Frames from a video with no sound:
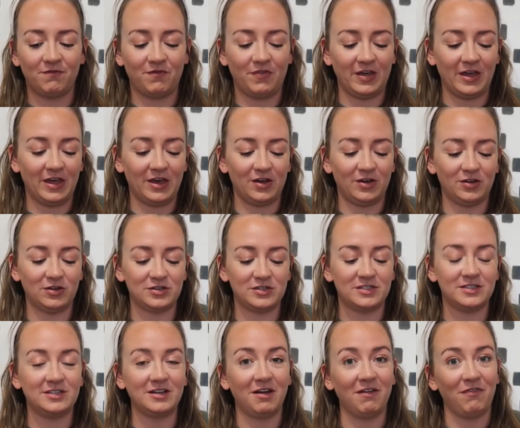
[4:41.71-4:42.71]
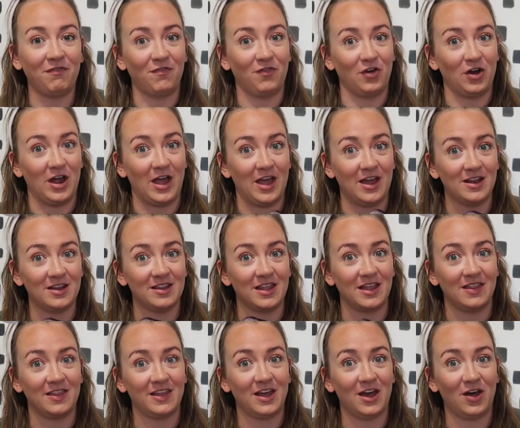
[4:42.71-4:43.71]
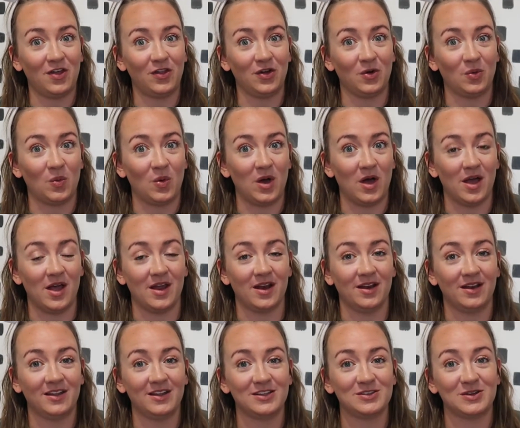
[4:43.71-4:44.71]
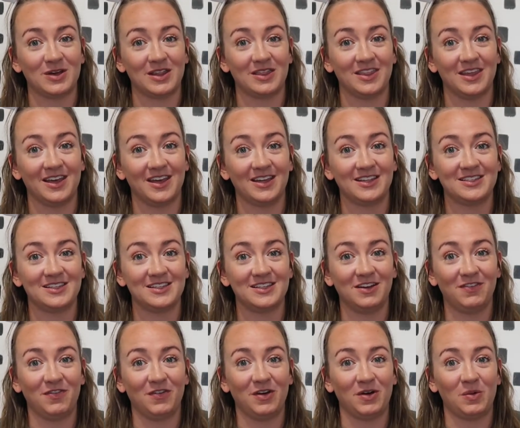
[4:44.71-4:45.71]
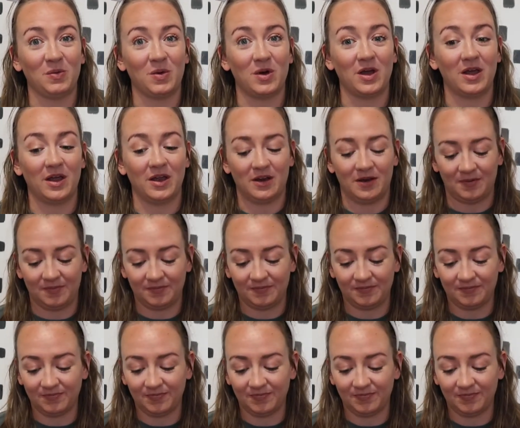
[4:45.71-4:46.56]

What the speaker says: feels different than the other one, so I think it's a different one.